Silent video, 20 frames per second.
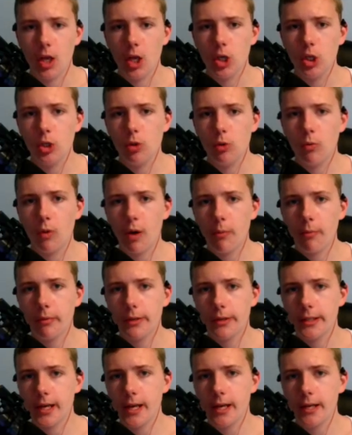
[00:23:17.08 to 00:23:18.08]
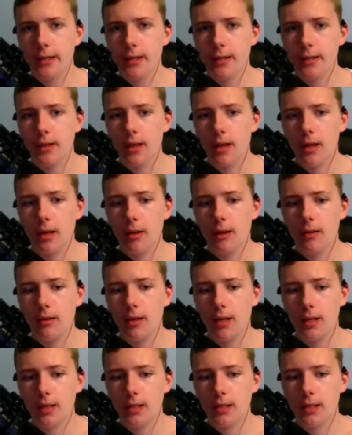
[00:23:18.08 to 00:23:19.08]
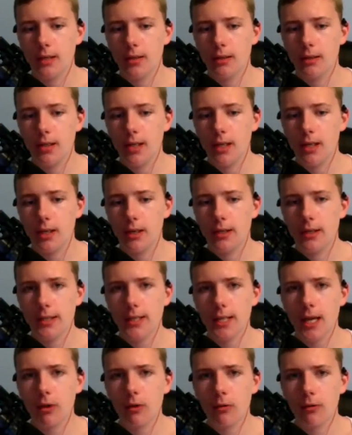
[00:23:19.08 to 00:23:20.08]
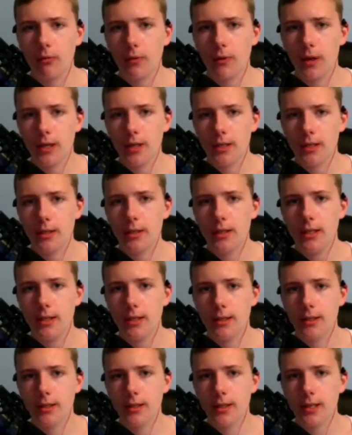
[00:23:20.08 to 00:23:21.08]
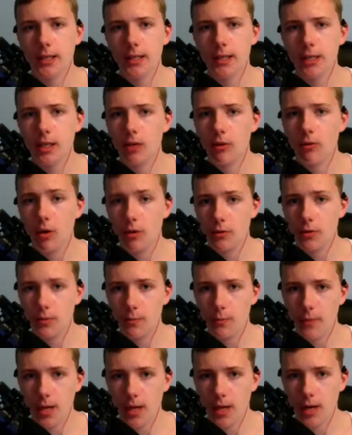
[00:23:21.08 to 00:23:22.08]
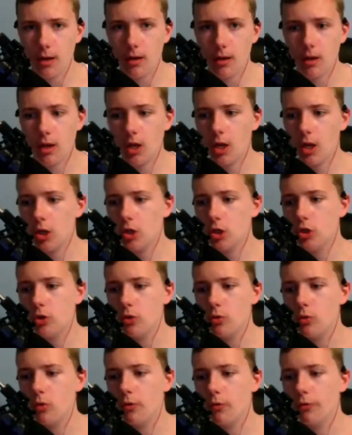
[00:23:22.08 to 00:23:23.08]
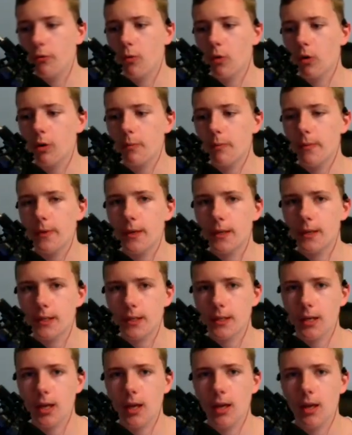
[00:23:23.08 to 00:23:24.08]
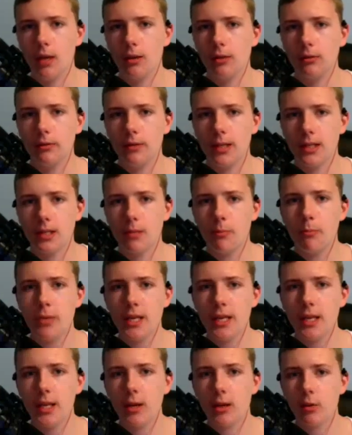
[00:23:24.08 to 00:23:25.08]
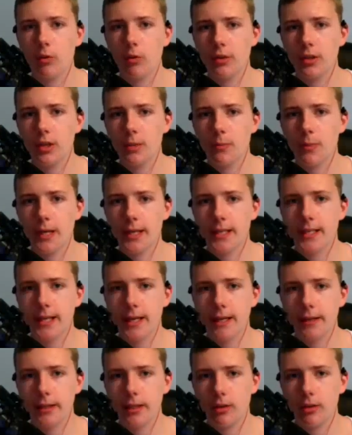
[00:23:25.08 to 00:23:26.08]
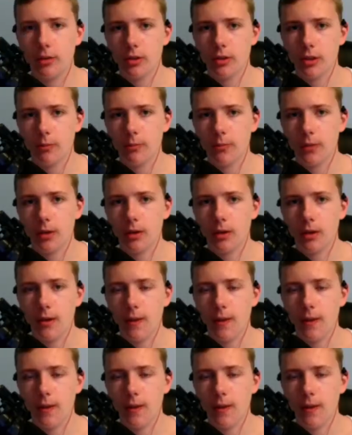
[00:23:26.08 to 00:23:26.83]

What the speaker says: to represent the sacrifice these 6 heroes made to form this being or this Pixelian or something.